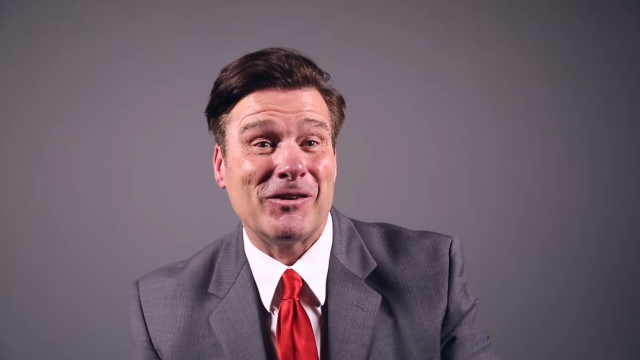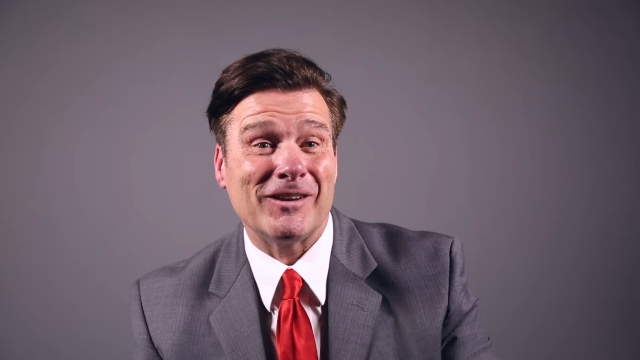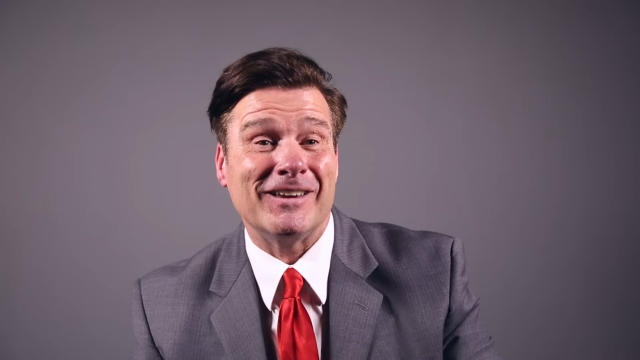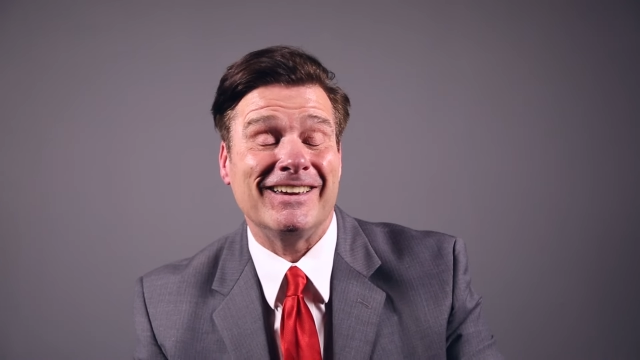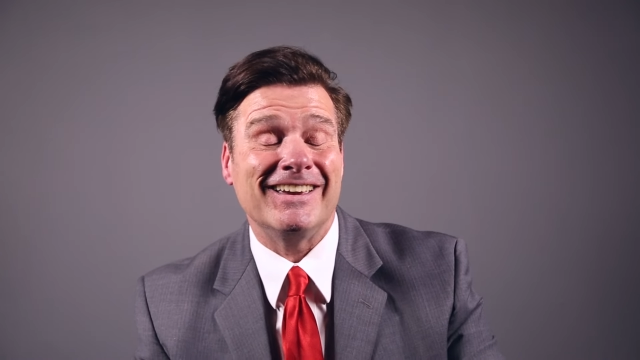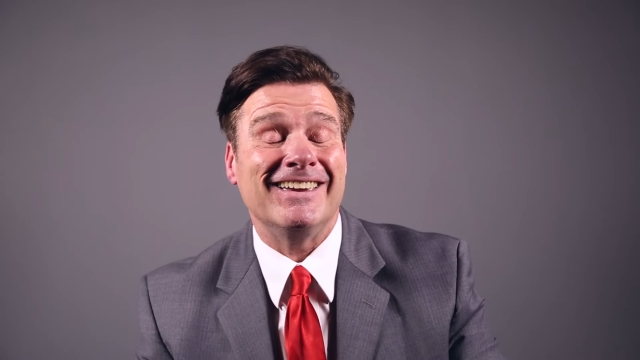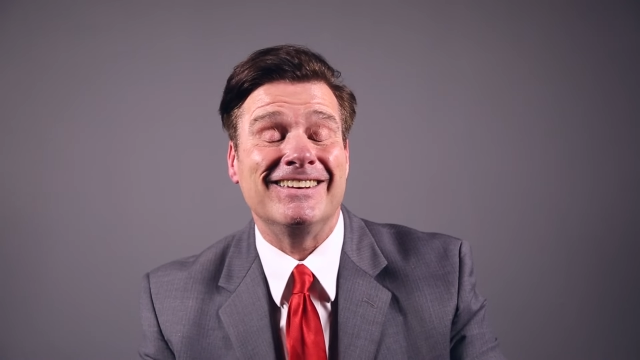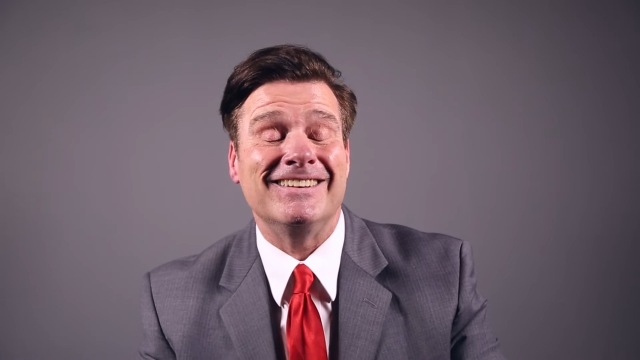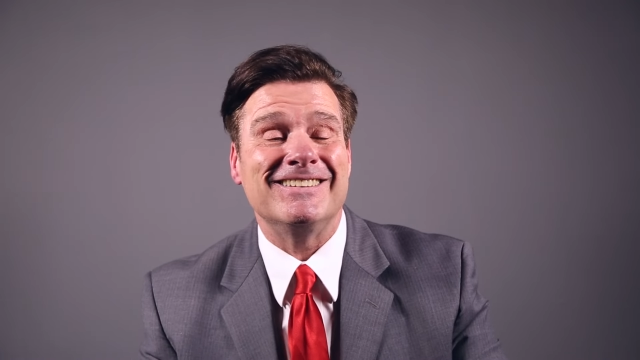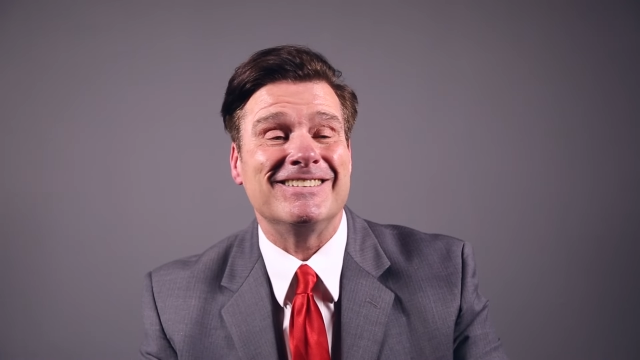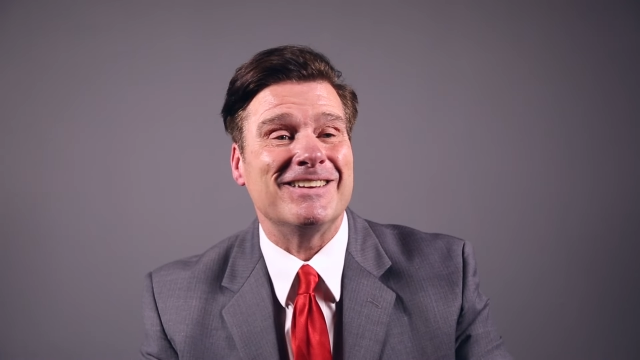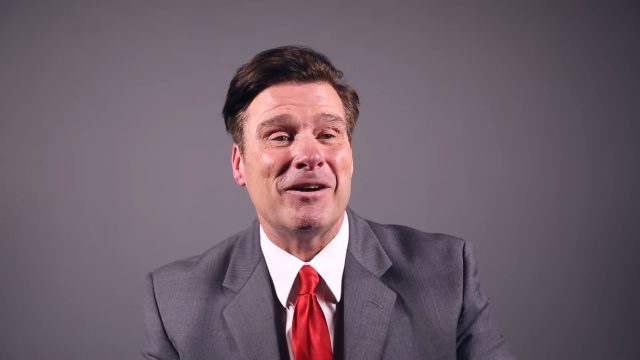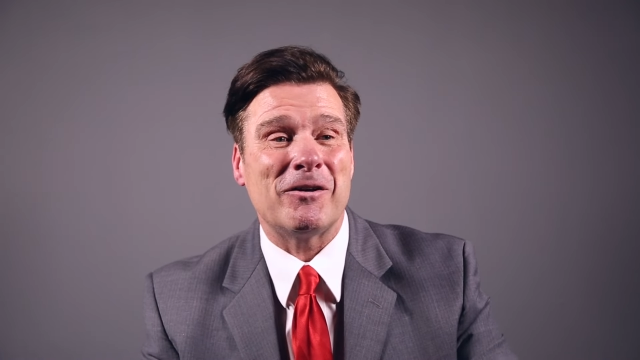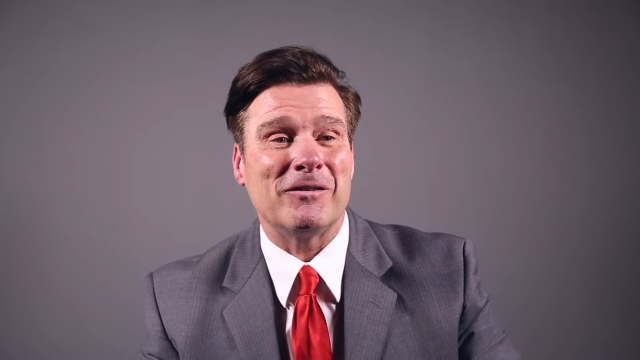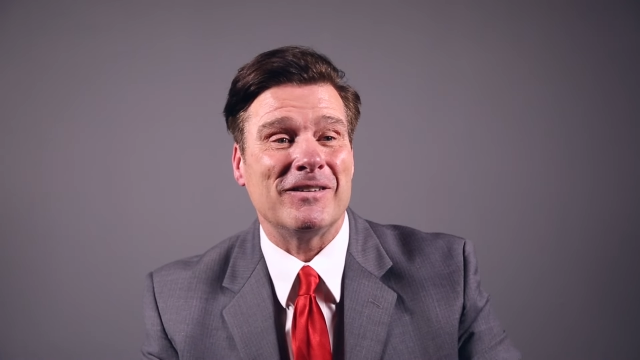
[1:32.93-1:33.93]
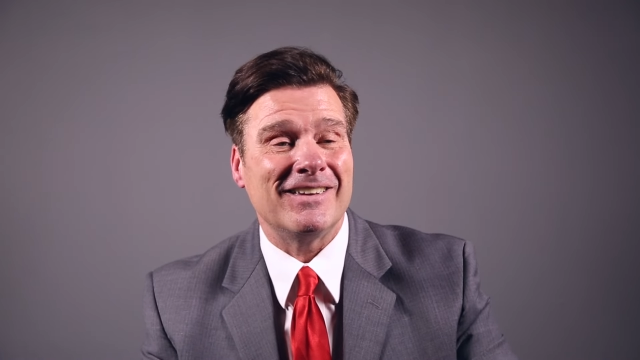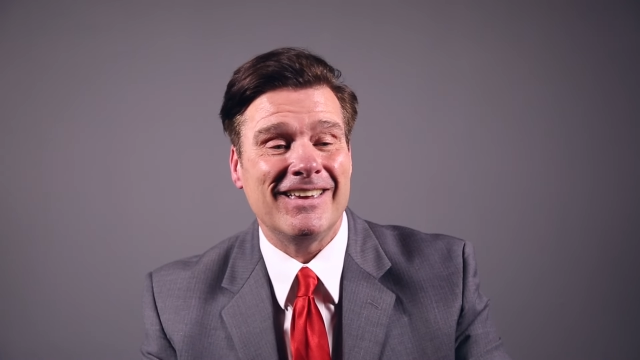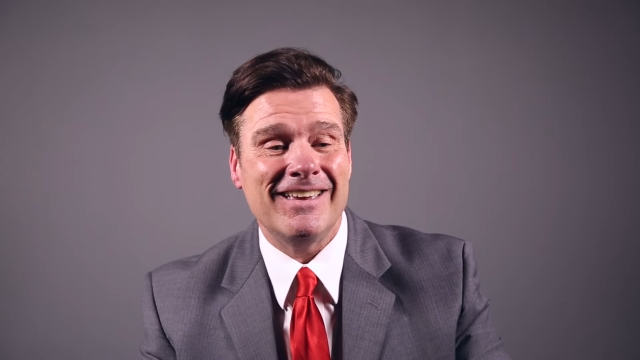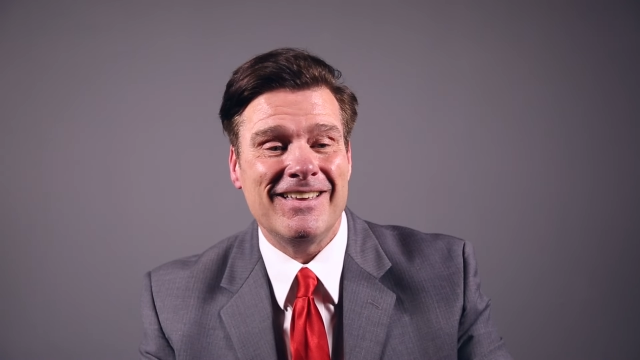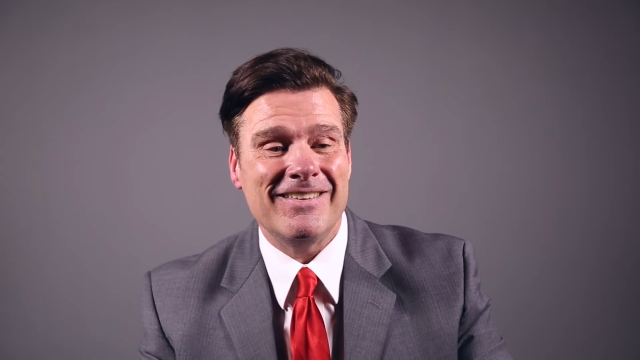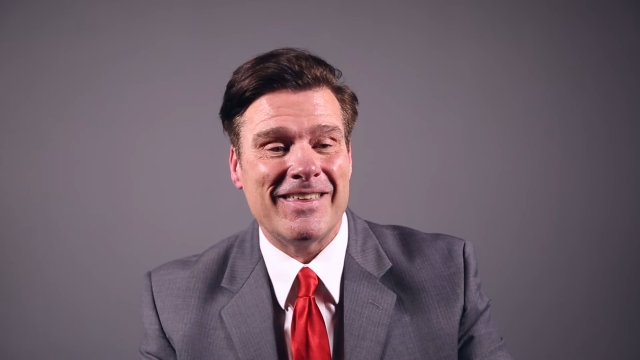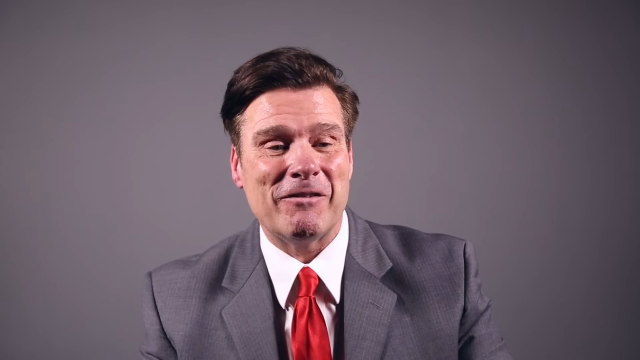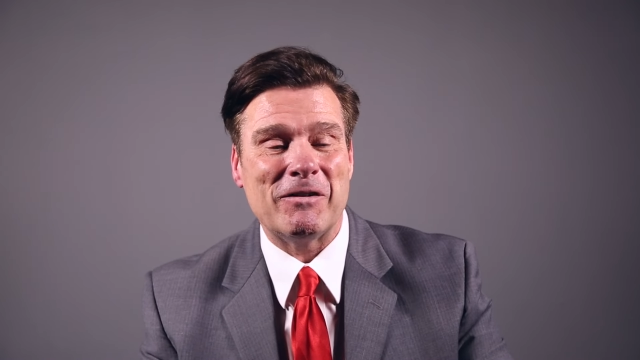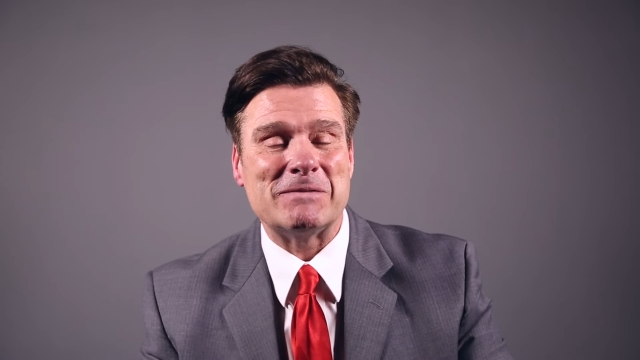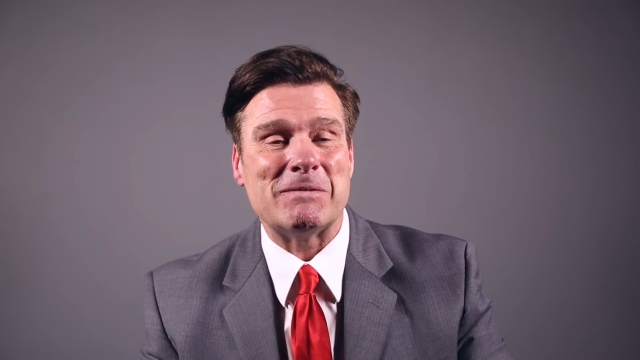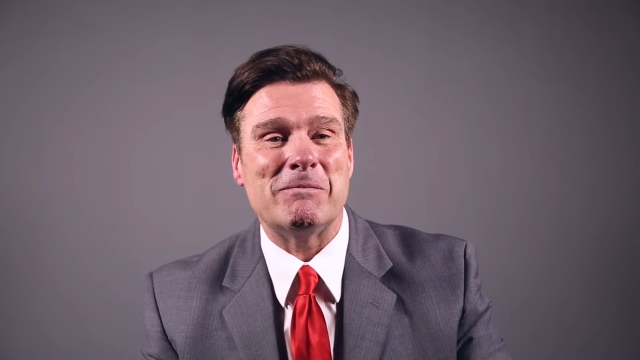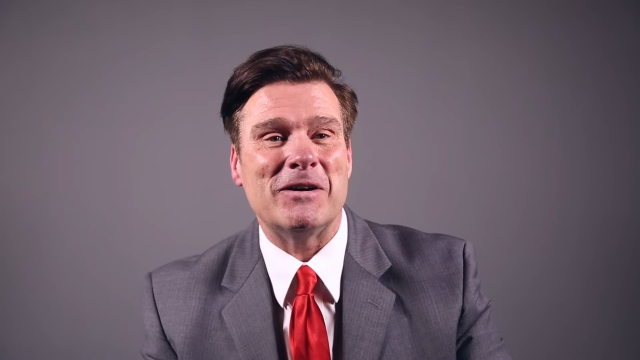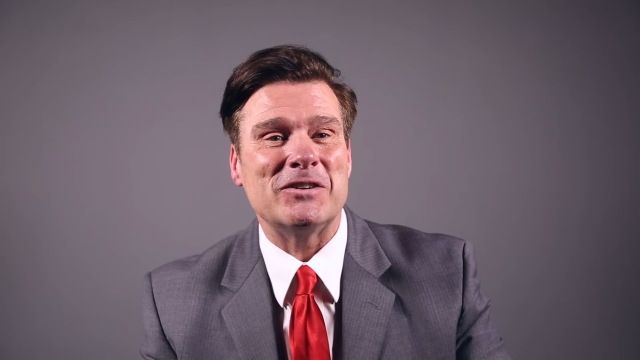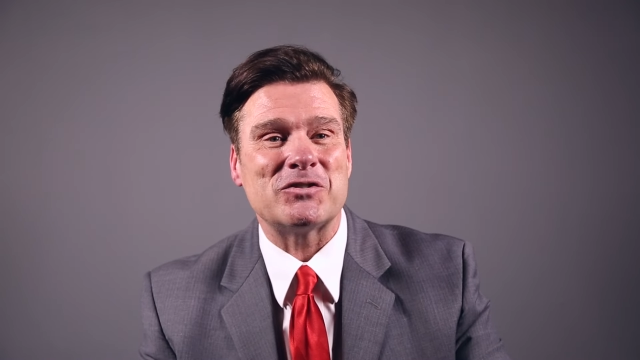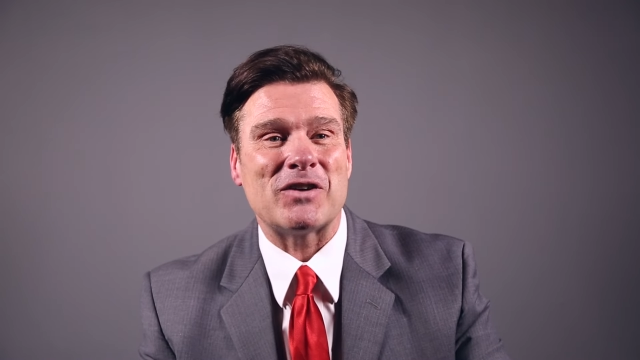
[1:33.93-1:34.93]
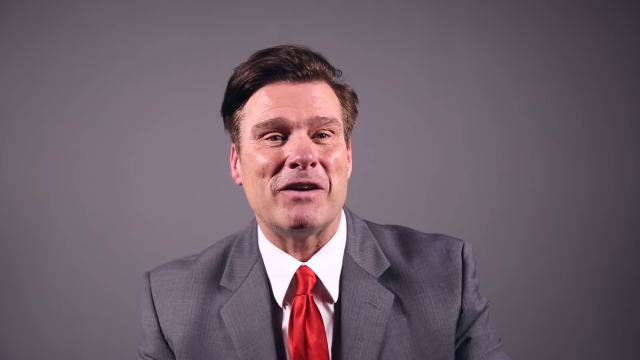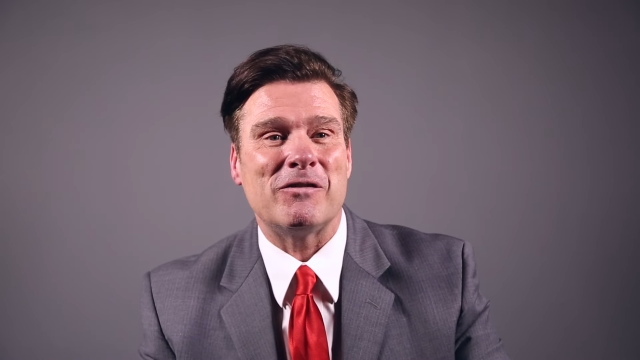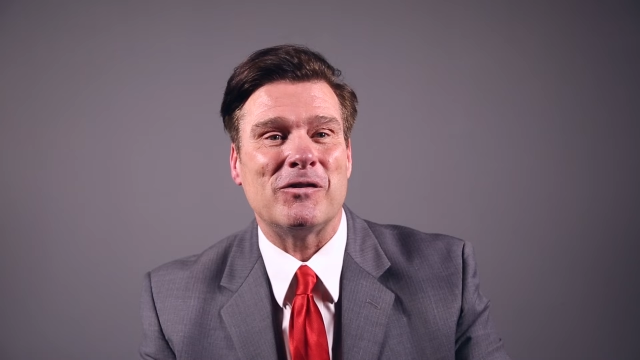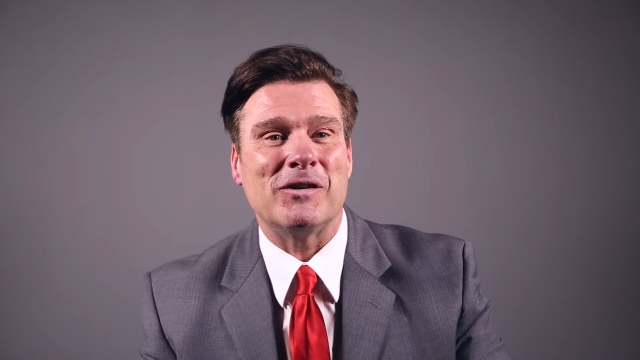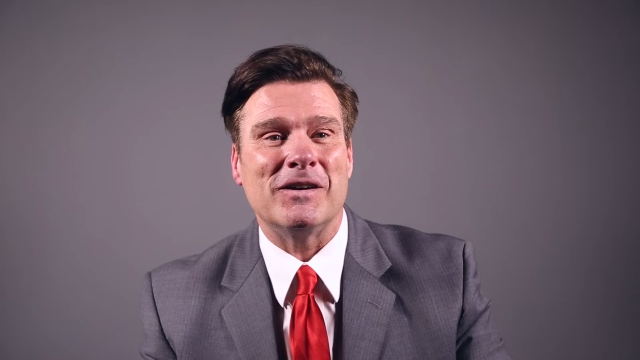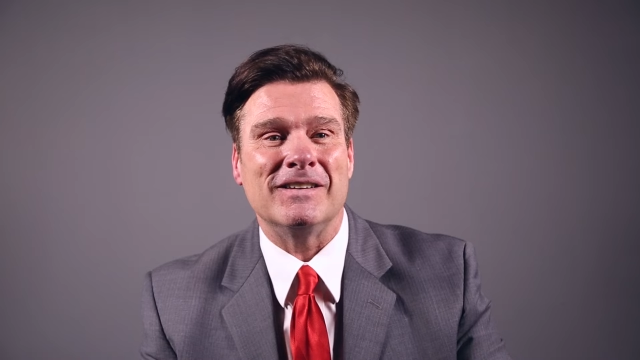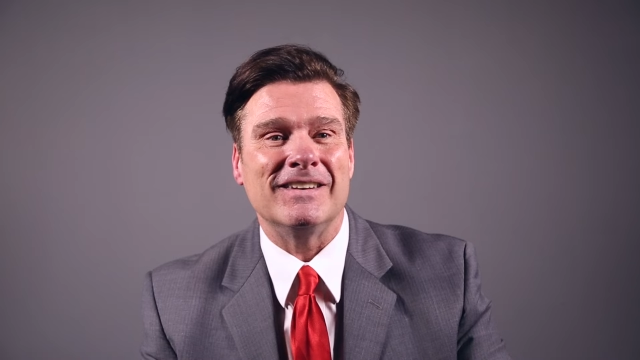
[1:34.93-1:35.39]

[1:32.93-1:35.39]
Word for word: really, and sure. that was my bus driver.